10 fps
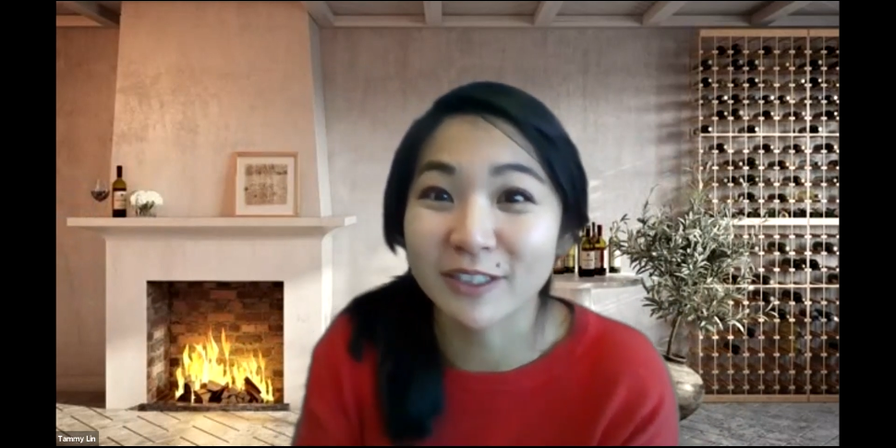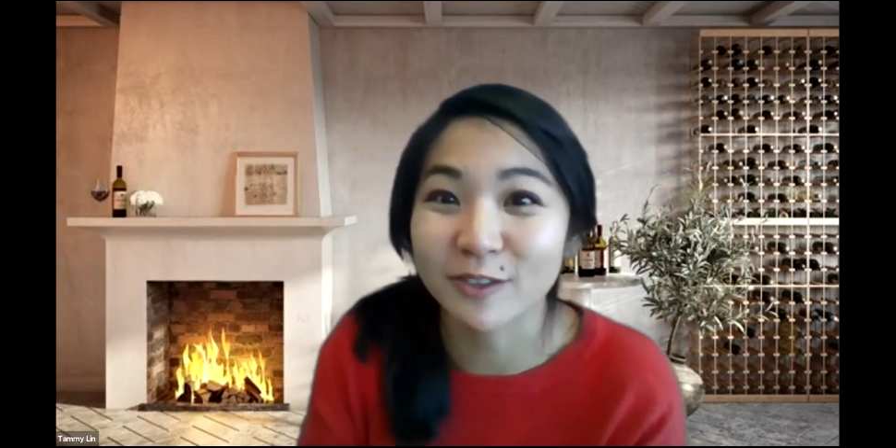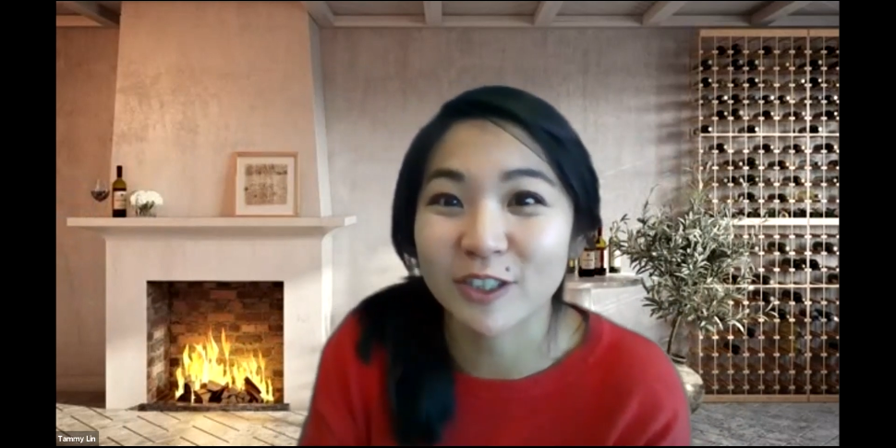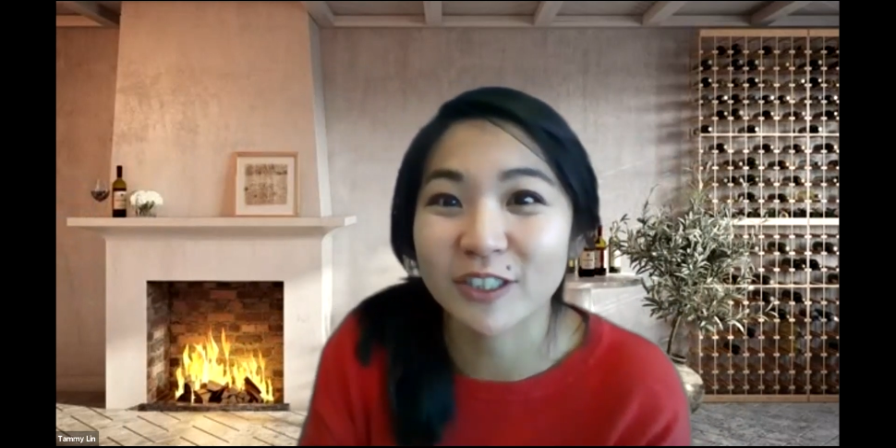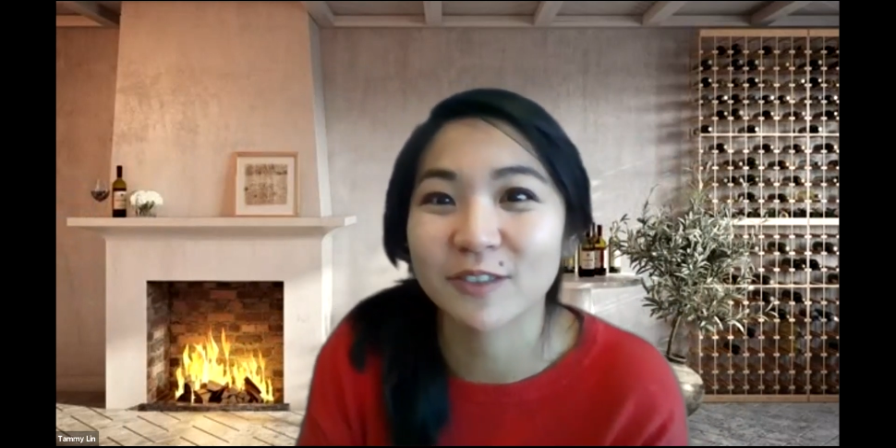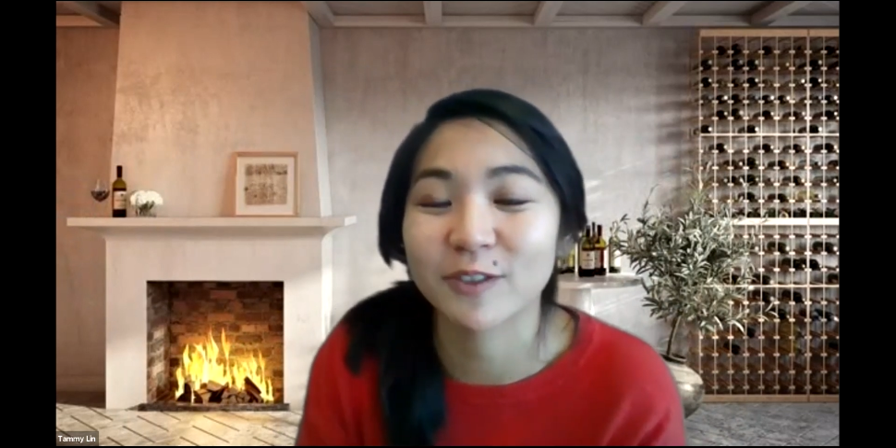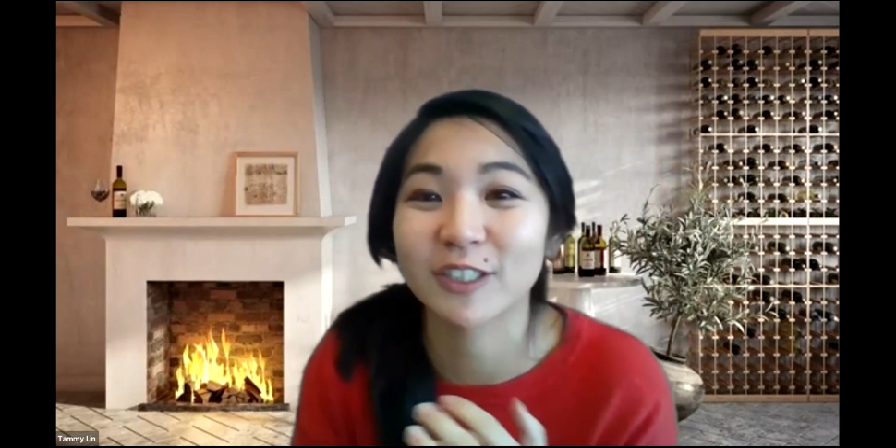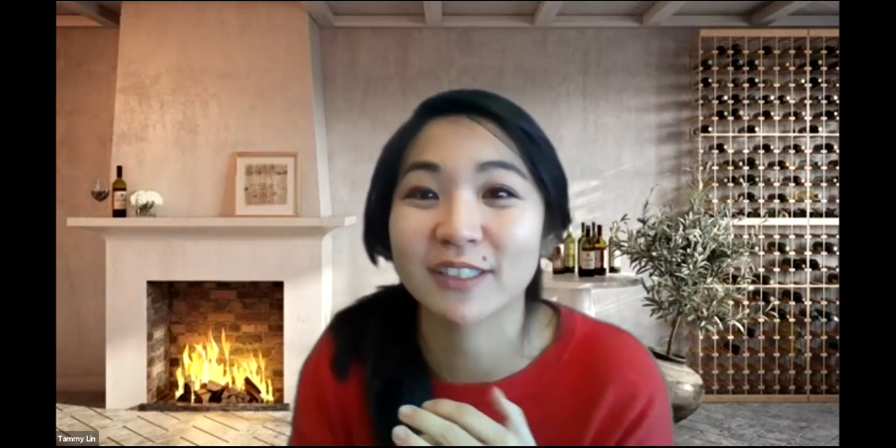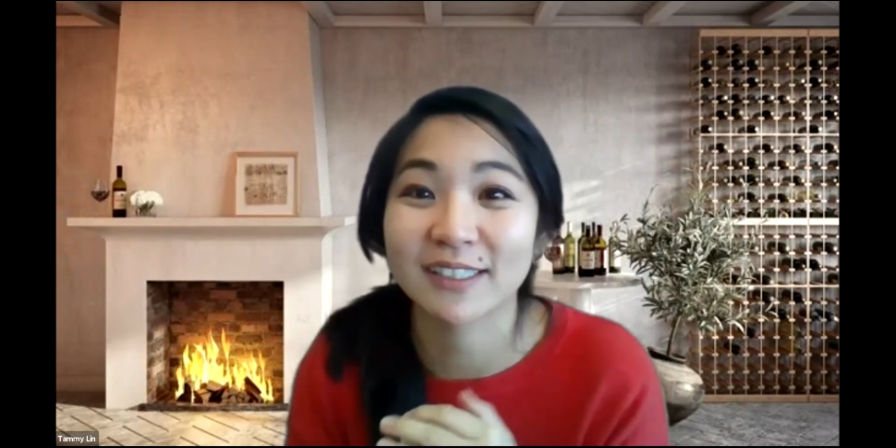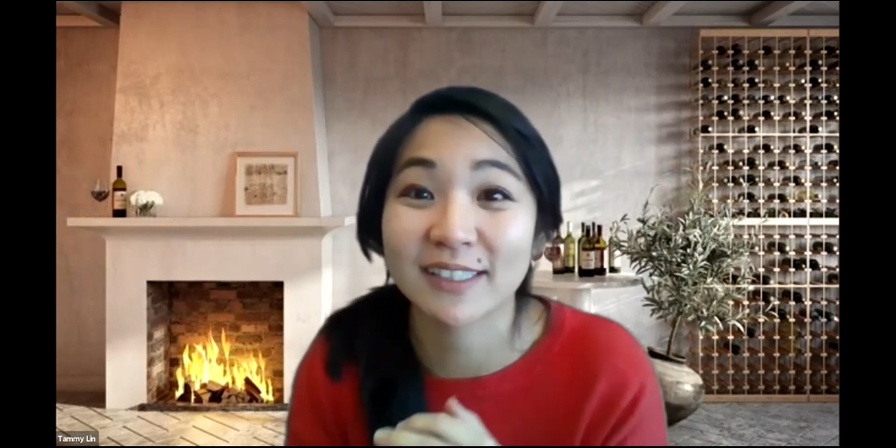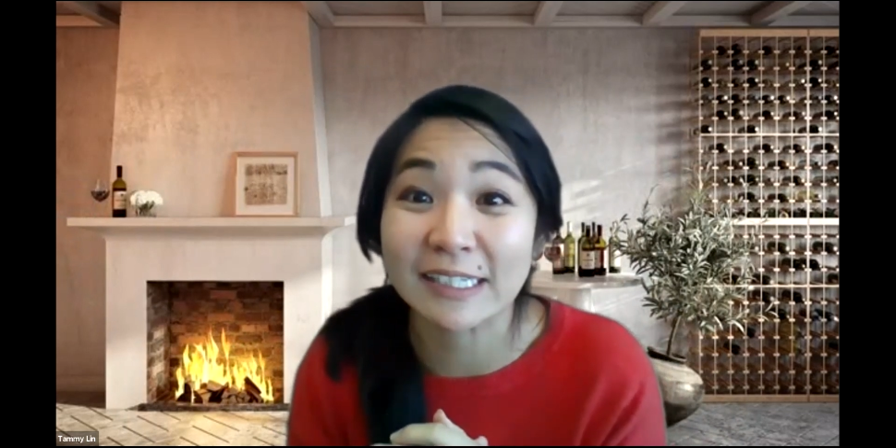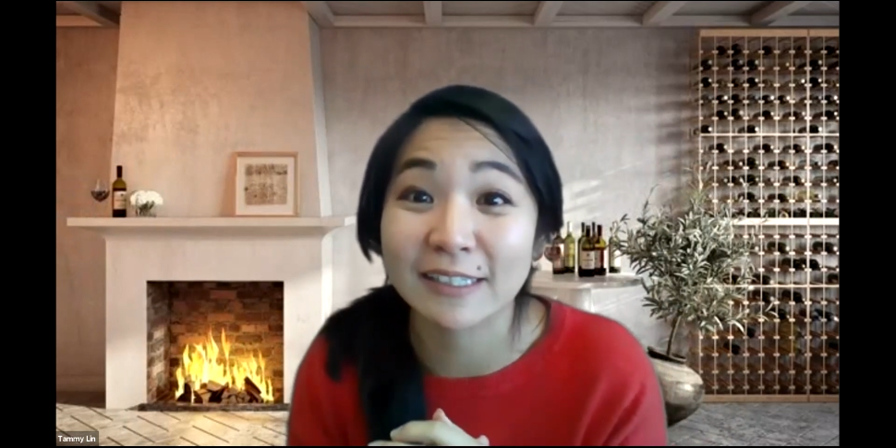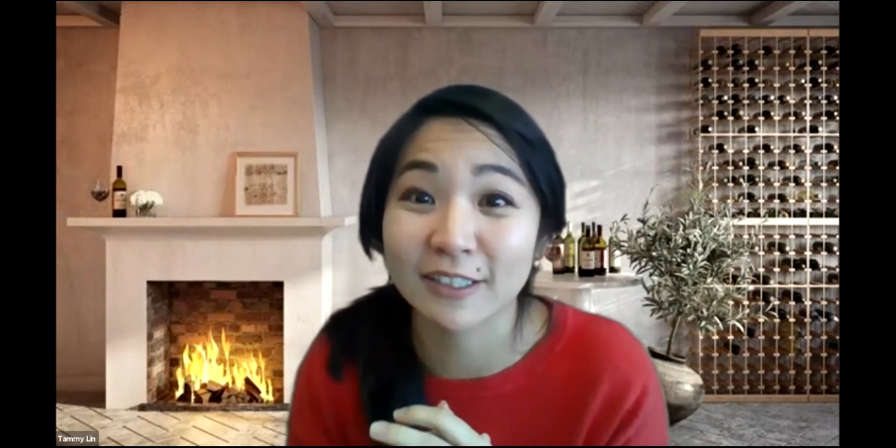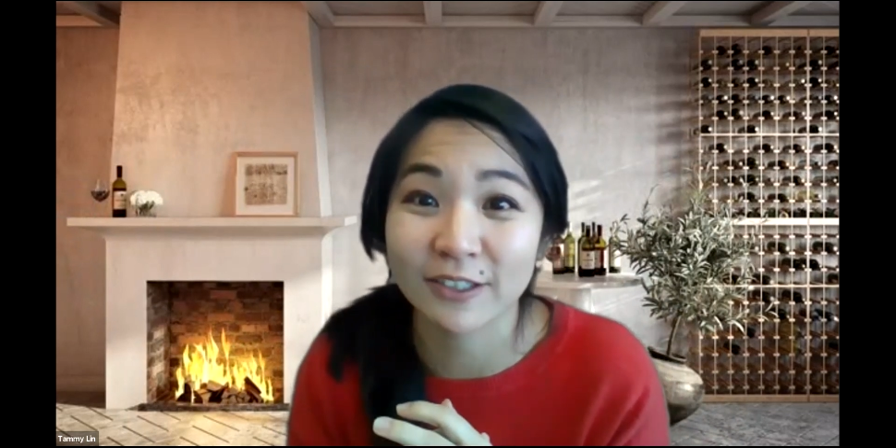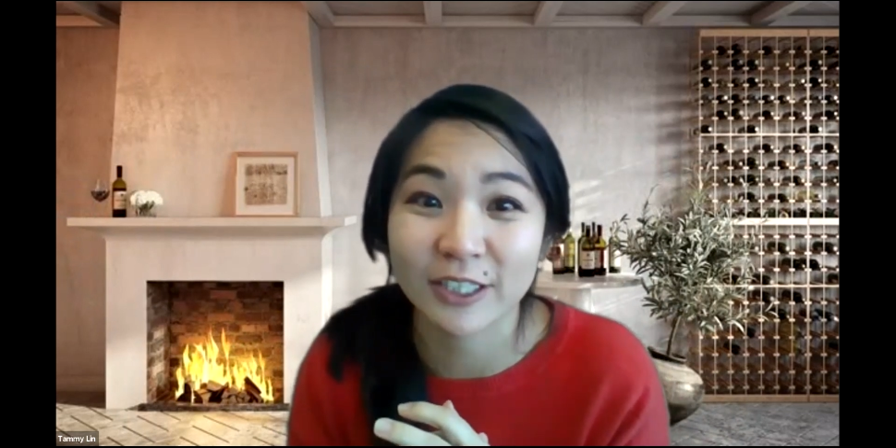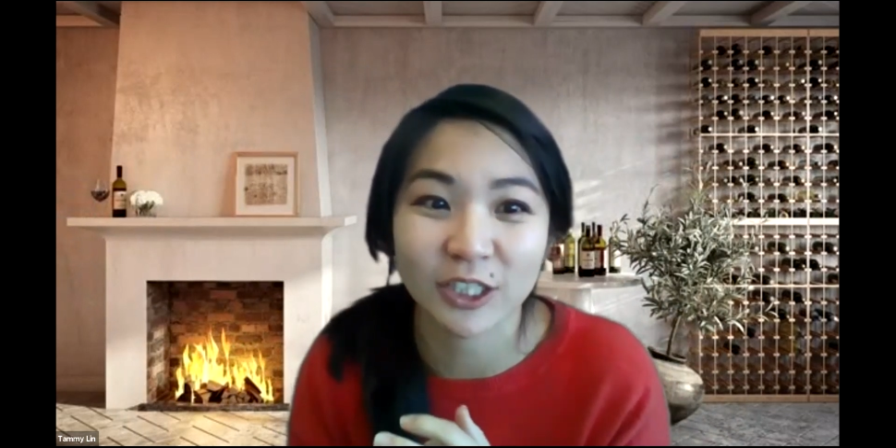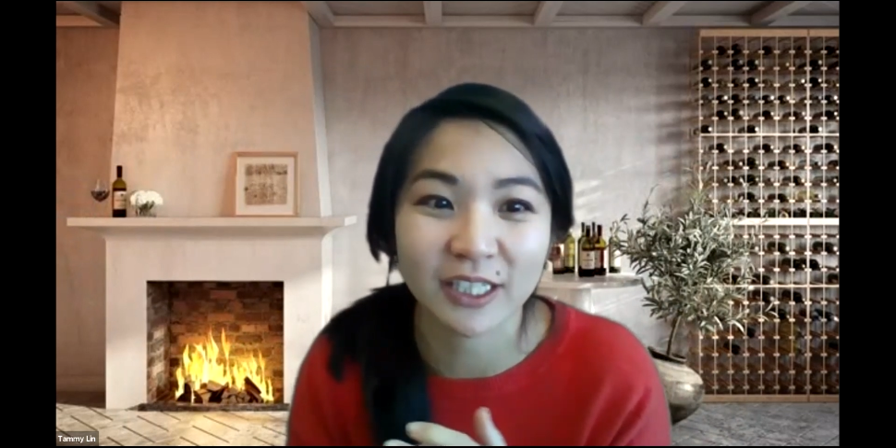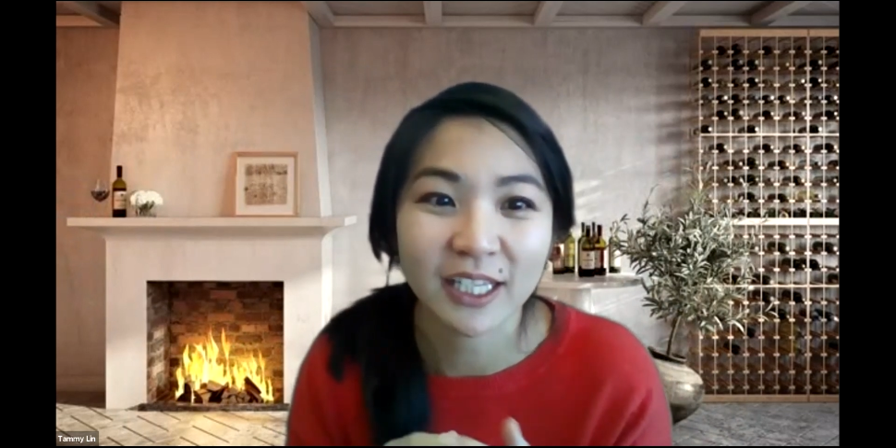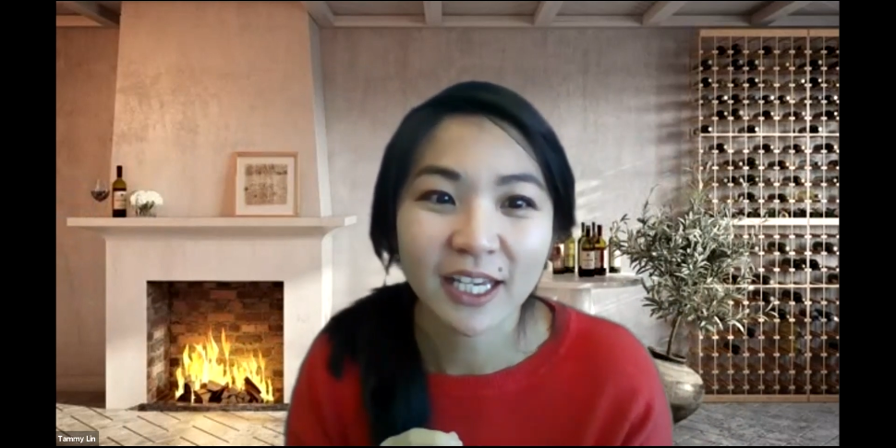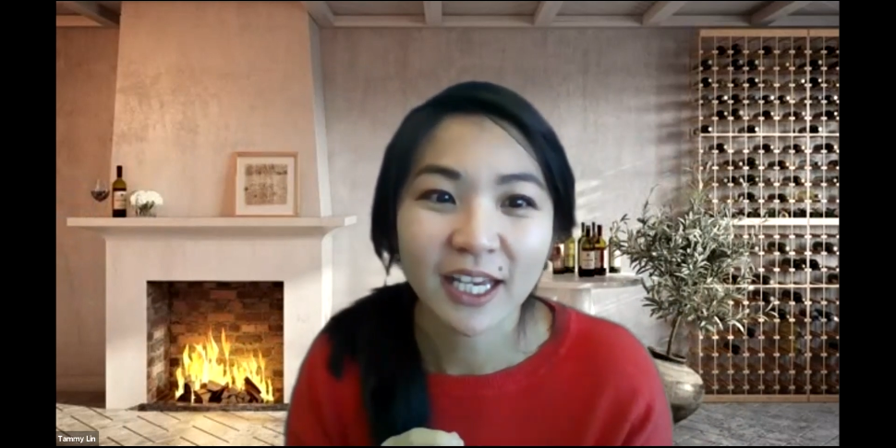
switch is versus a single switch, and